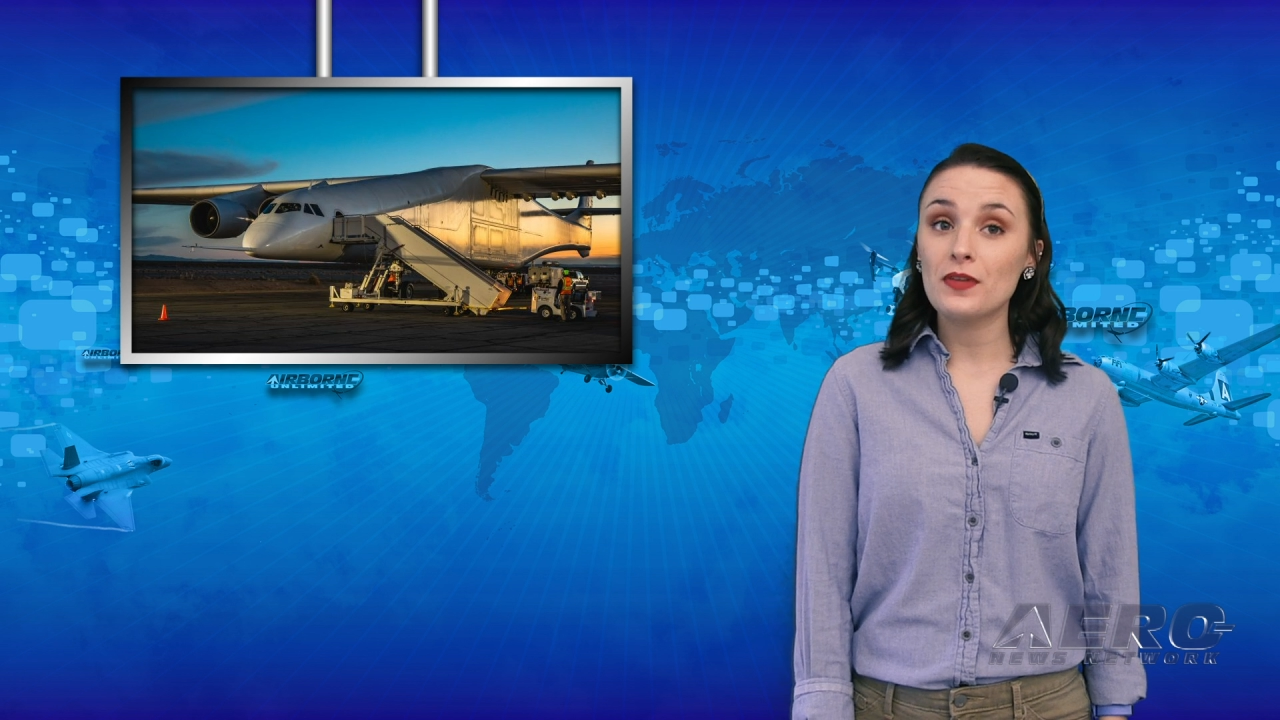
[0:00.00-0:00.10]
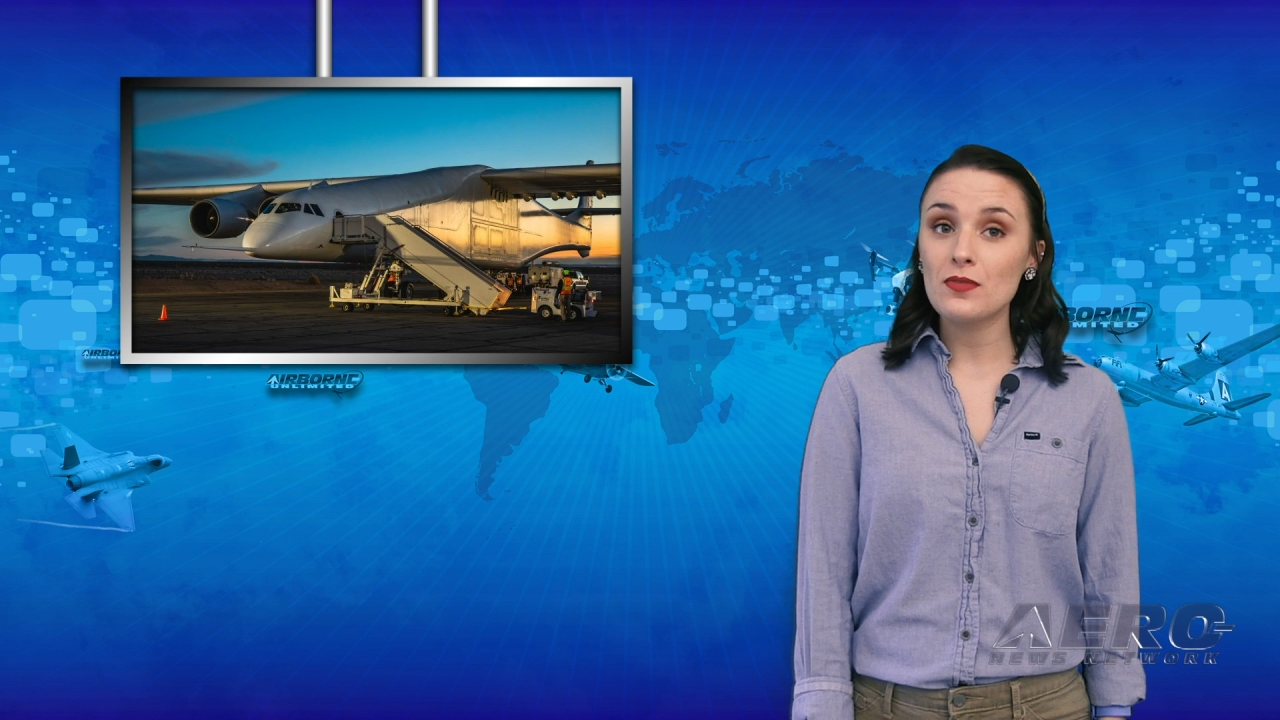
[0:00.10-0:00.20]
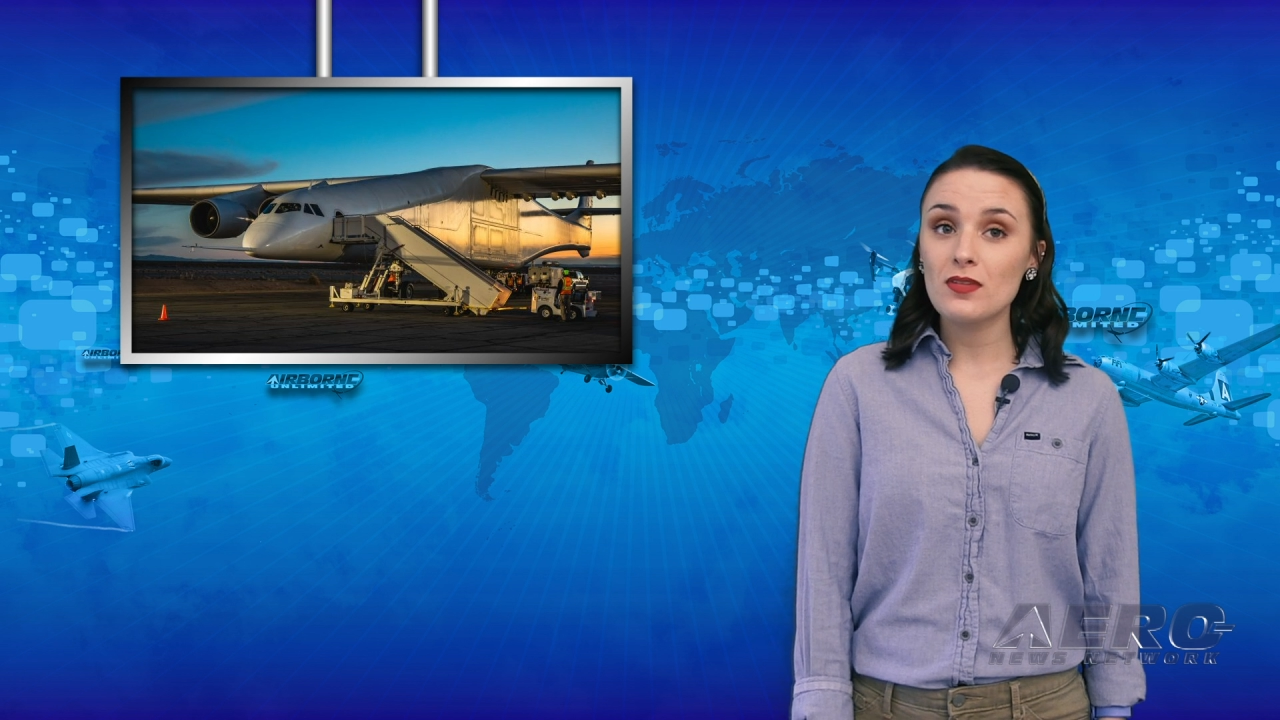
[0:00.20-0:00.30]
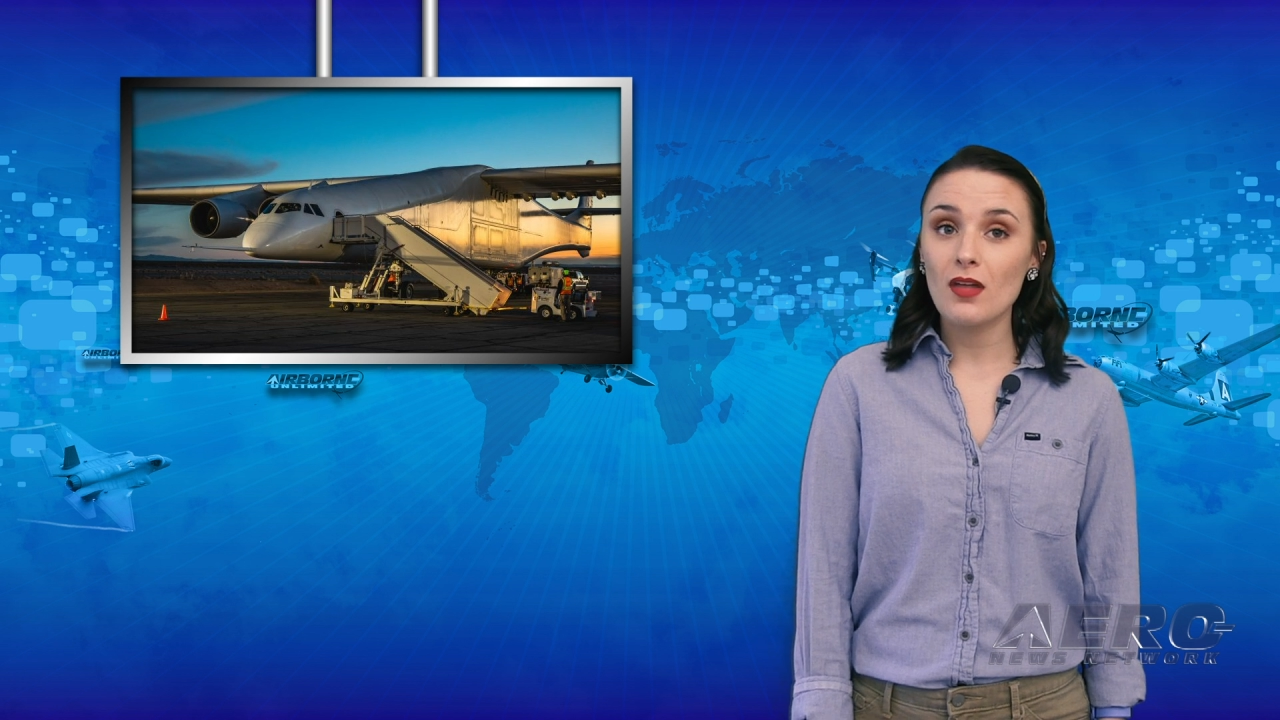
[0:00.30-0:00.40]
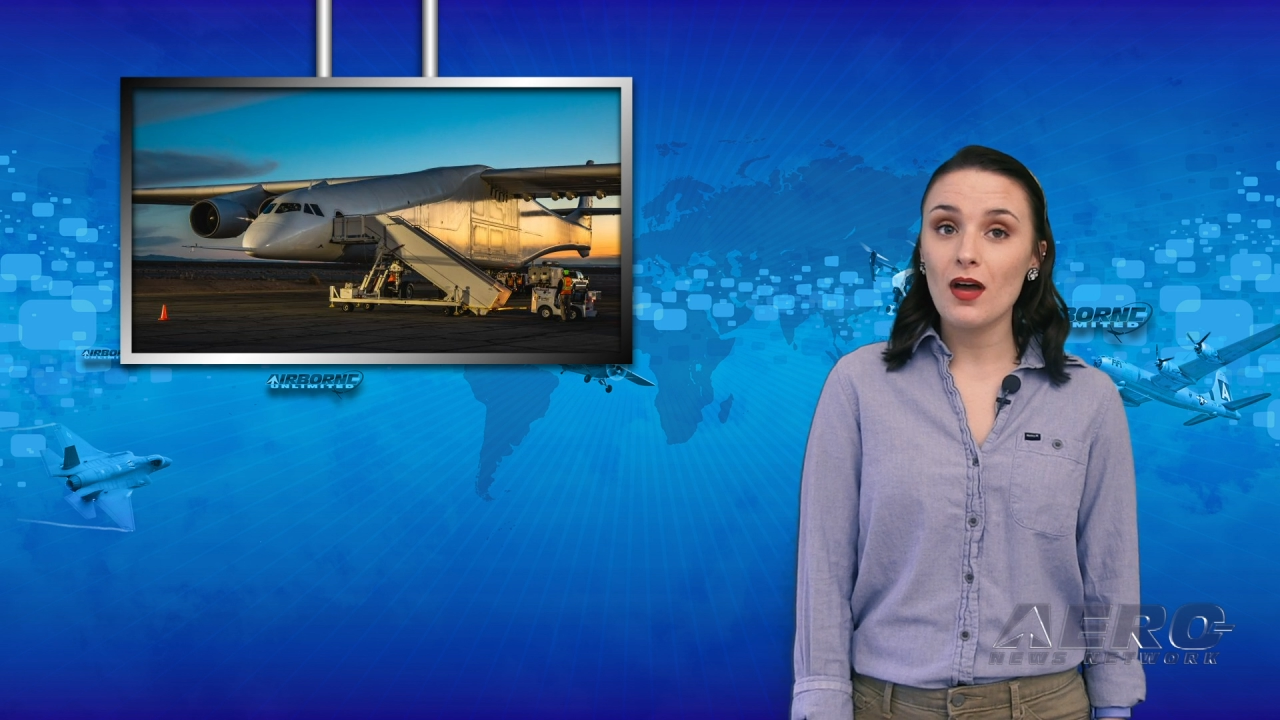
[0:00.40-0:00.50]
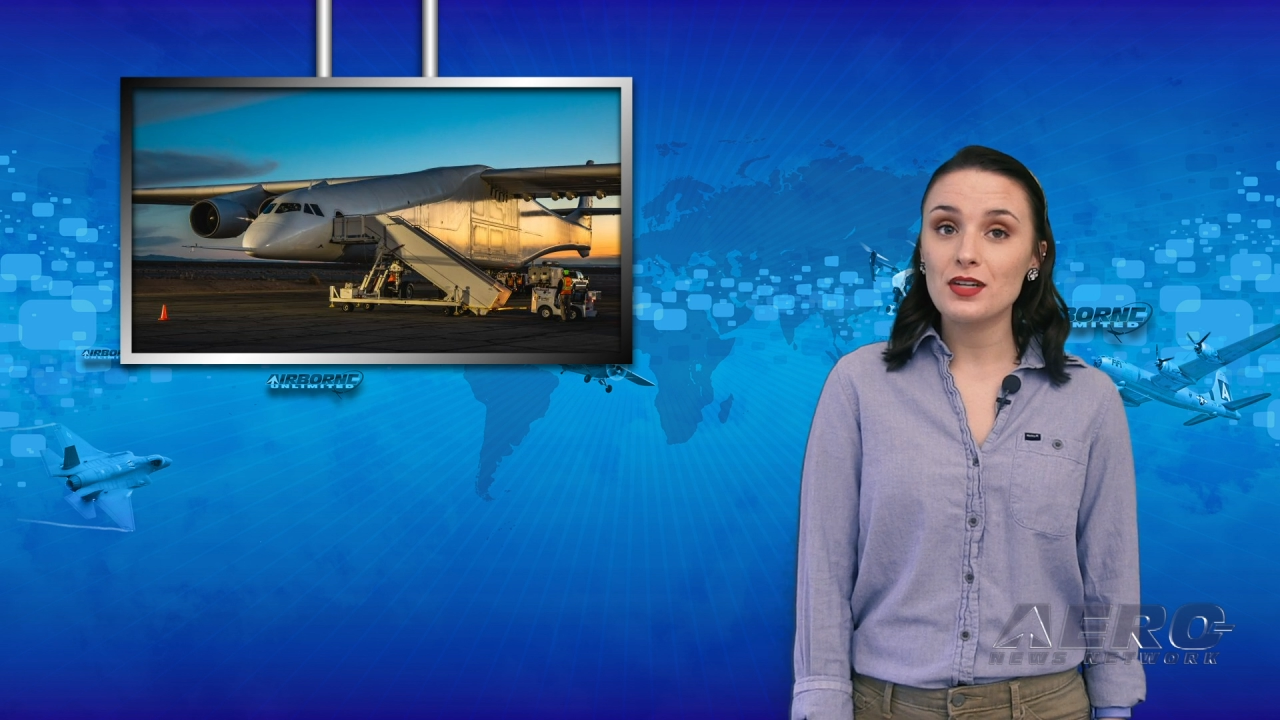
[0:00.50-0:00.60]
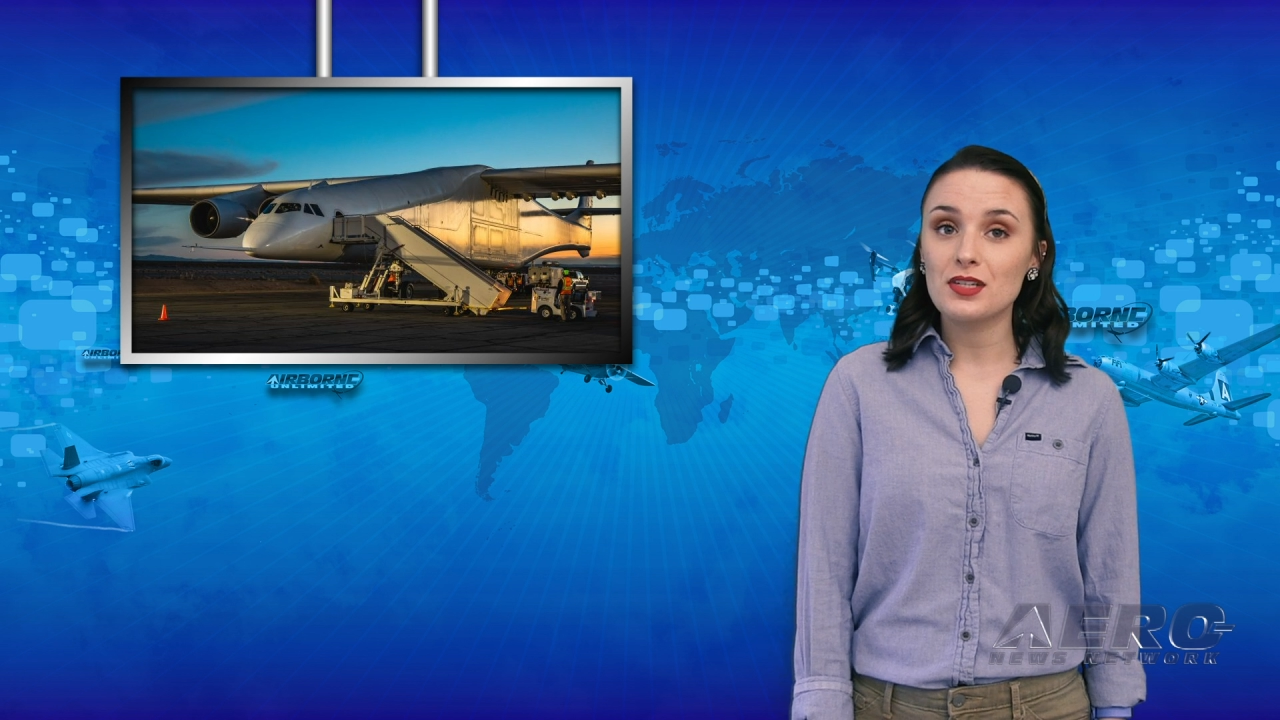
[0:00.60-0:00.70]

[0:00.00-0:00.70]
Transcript: fuselage